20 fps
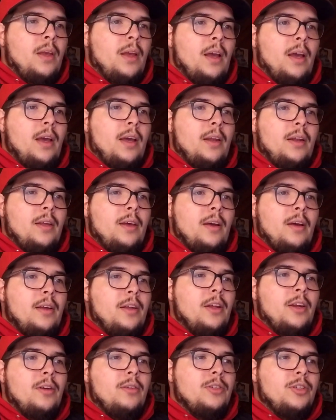and
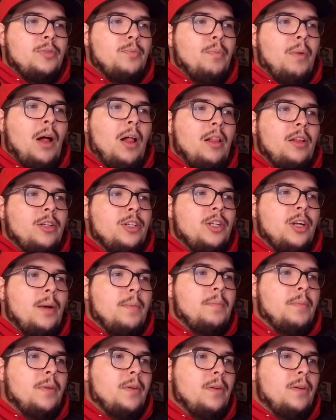you know, just polish
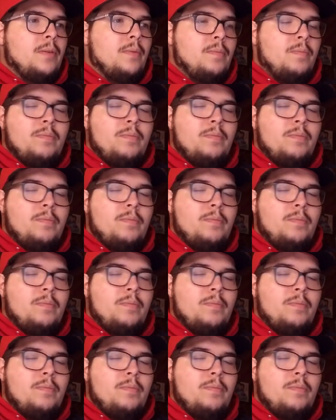up the